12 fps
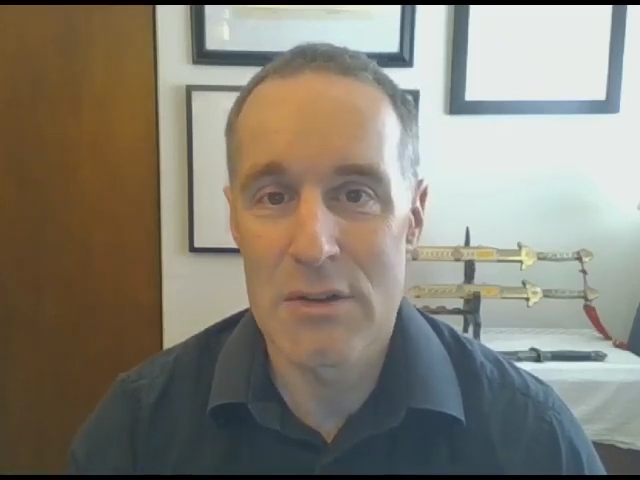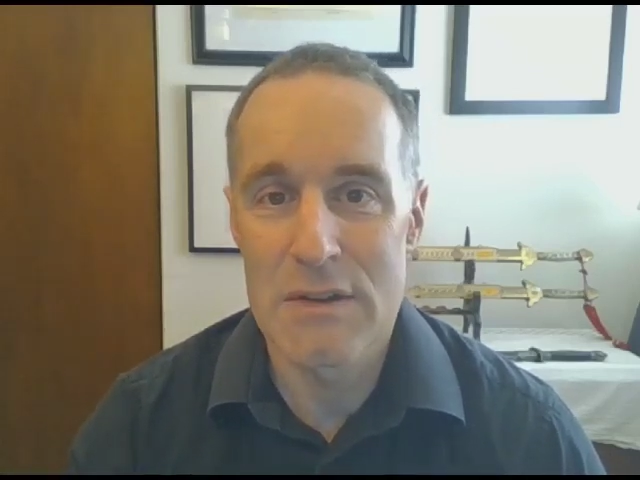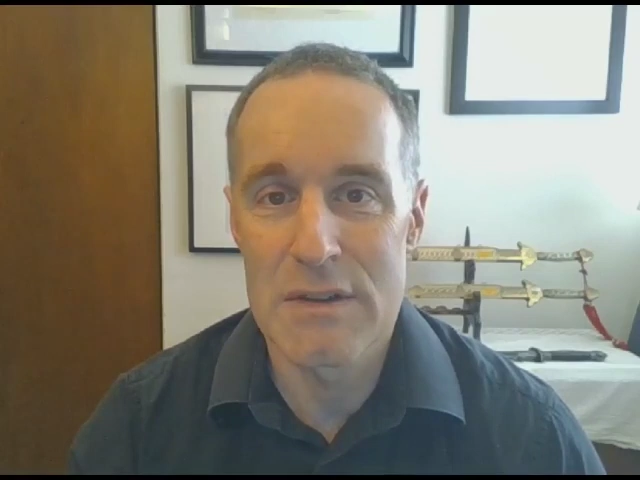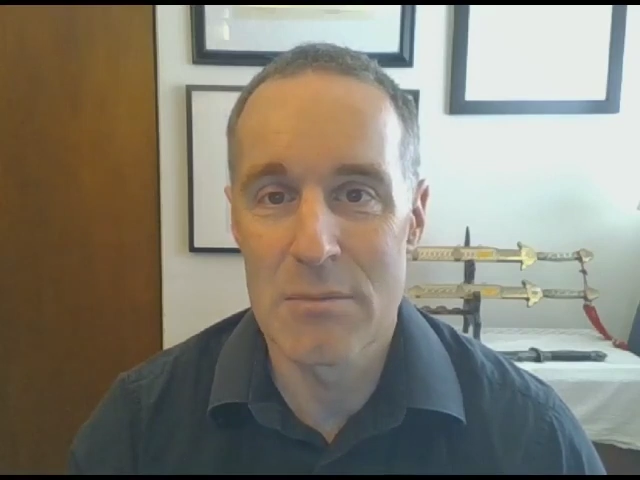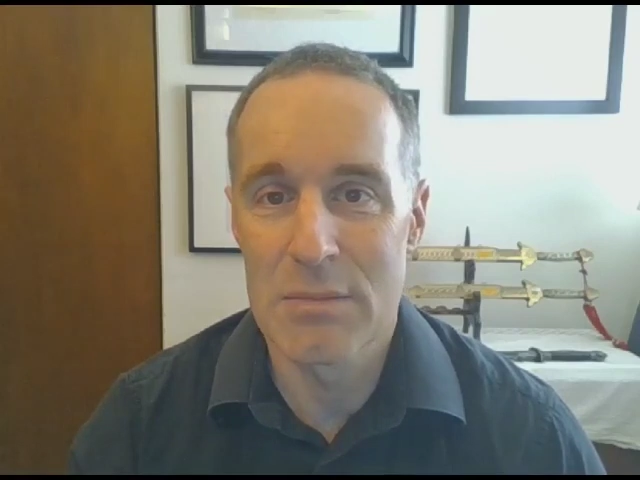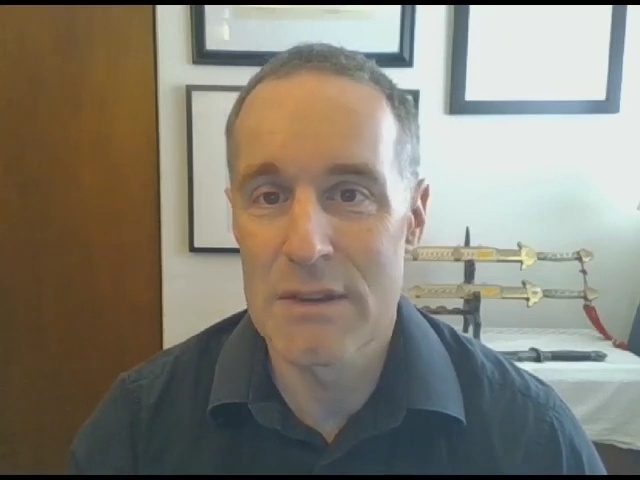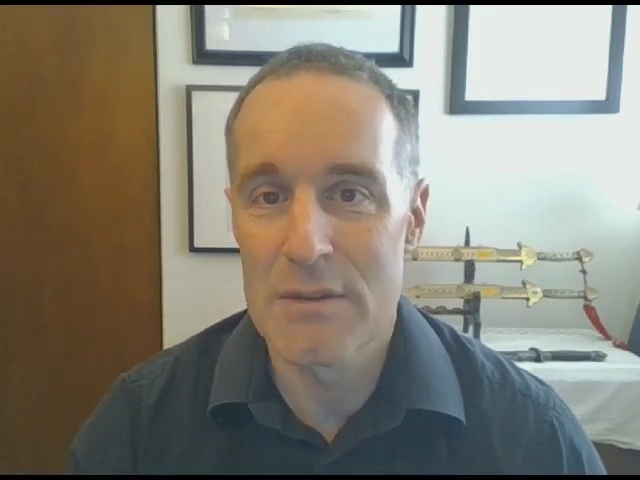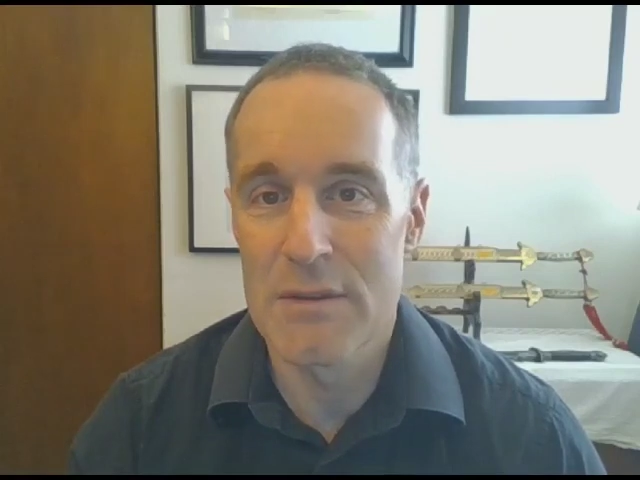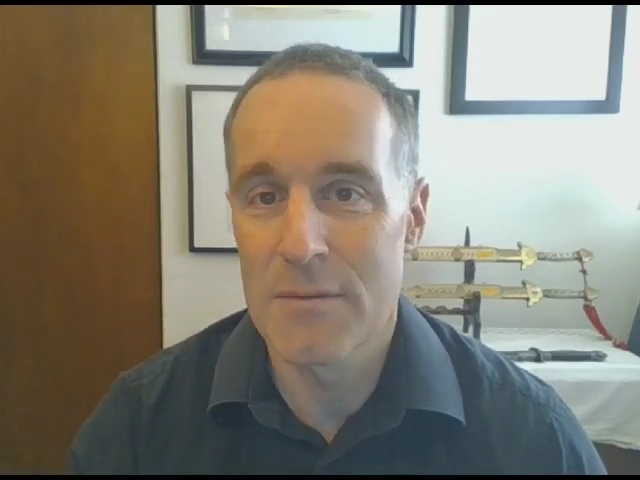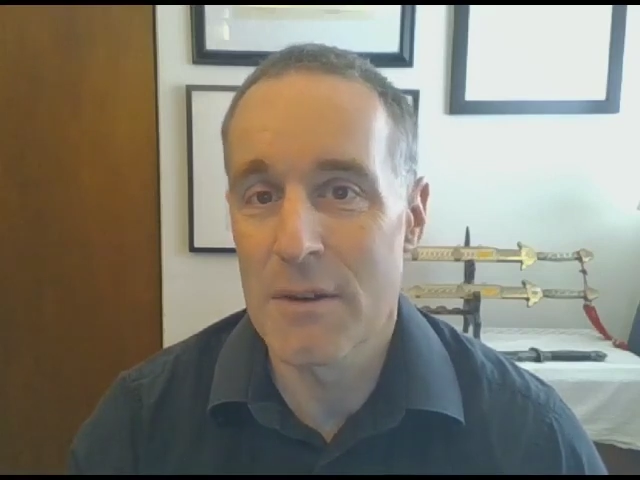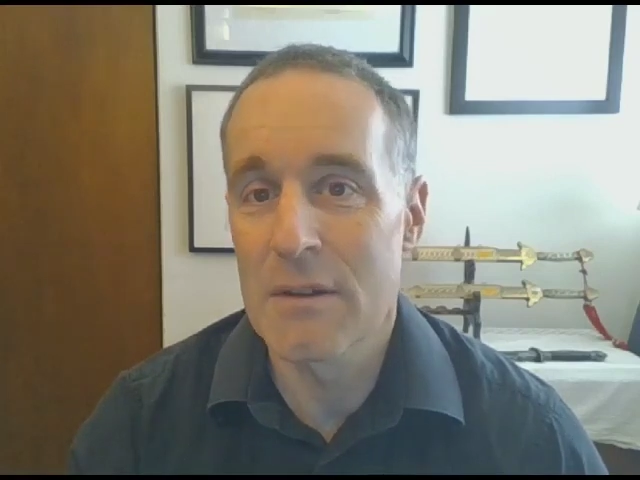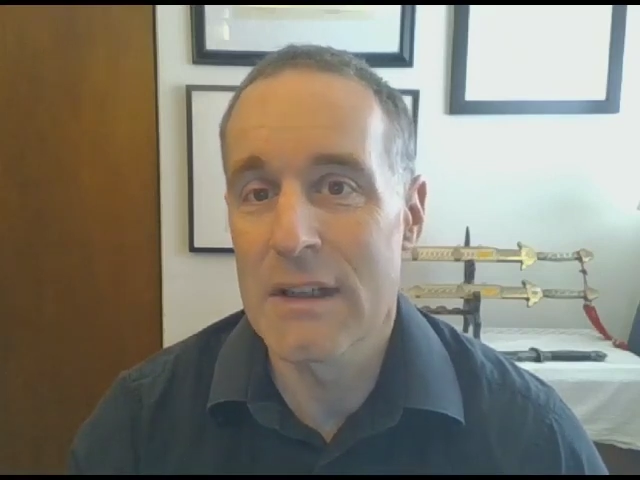simply
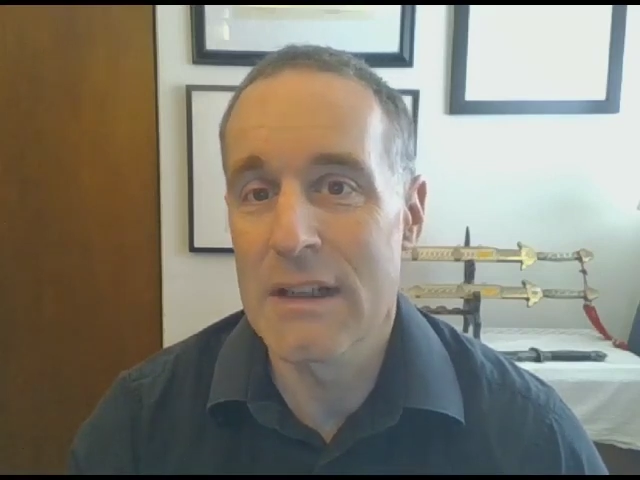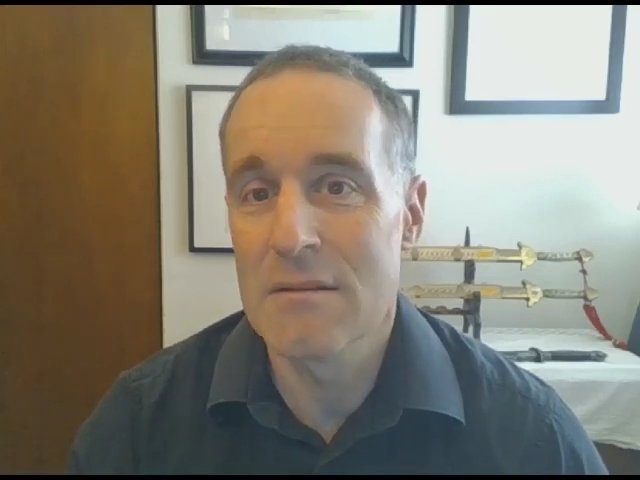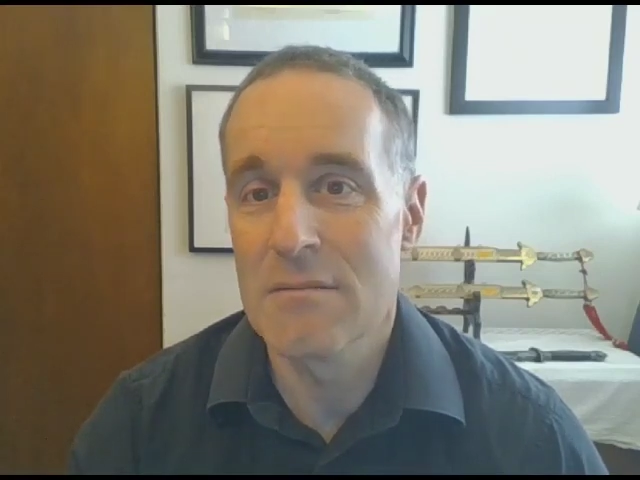deferring